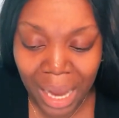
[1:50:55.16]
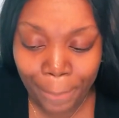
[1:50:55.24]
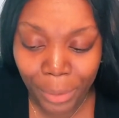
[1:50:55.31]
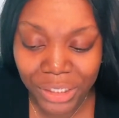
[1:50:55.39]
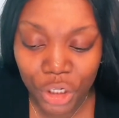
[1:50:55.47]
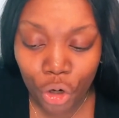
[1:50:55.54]

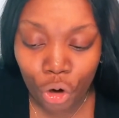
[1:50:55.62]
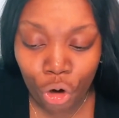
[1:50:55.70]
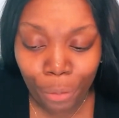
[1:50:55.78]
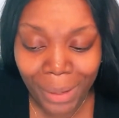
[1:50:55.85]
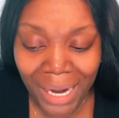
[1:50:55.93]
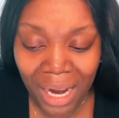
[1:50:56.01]
Operates in an
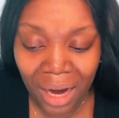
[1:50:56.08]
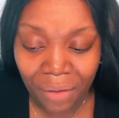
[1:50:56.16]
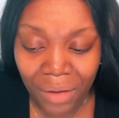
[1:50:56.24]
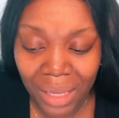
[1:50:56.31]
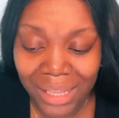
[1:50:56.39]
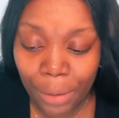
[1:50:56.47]
urban
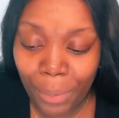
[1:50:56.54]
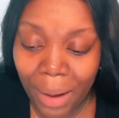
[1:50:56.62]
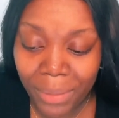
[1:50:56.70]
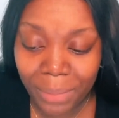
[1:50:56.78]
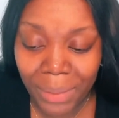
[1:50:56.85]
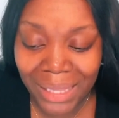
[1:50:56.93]
area. That'll
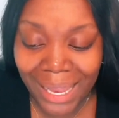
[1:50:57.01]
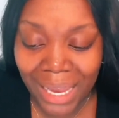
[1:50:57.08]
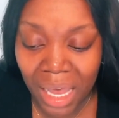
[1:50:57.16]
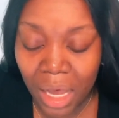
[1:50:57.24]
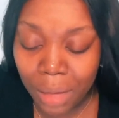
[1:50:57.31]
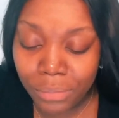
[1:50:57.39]
probably be like
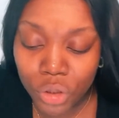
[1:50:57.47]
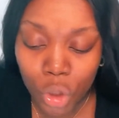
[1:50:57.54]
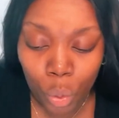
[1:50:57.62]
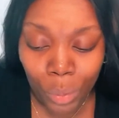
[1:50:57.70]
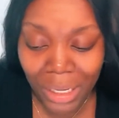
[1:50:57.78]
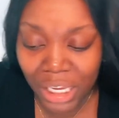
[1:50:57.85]
hub
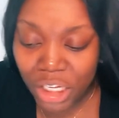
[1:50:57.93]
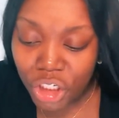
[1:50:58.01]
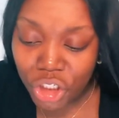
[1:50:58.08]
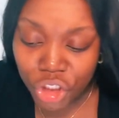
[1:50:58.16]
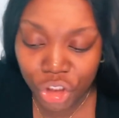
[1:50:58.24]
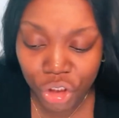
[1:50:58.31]

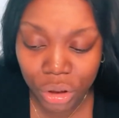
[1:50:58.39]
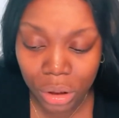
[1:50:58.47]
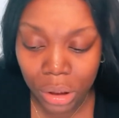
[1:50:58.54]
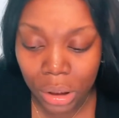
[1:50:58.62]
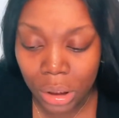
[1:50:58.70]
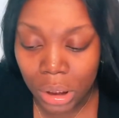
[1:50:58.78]
zone-ish.
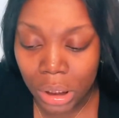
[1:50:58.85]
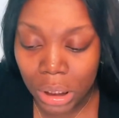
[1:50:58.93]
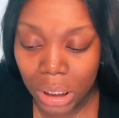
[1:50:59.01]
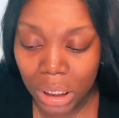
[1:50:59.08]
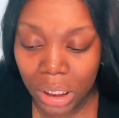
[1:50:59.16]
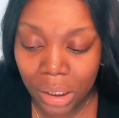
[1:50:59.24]

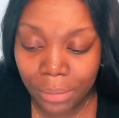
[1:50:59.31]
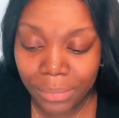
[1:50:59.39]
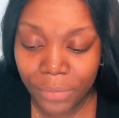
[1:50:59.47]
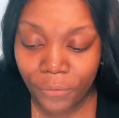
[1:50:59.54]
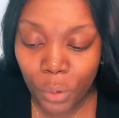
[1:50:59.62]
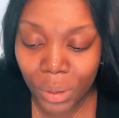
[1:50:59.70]

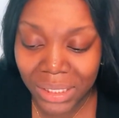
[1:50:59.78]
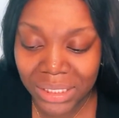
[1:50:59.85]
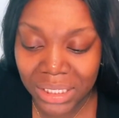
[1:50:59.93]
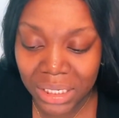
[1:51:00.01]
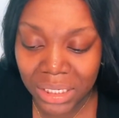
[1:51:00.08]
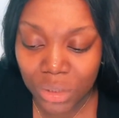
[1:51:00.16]

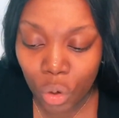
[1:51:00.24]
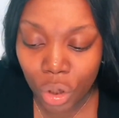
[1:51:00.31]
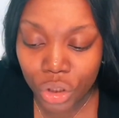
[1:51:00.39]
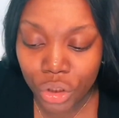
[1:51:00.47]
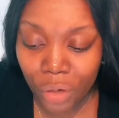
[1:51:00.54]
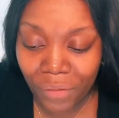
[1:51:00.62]
Focuses
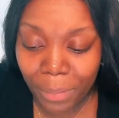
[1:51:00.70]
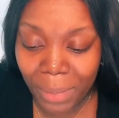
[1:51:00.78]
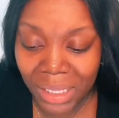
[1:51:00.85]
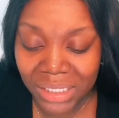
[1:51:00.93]
on serving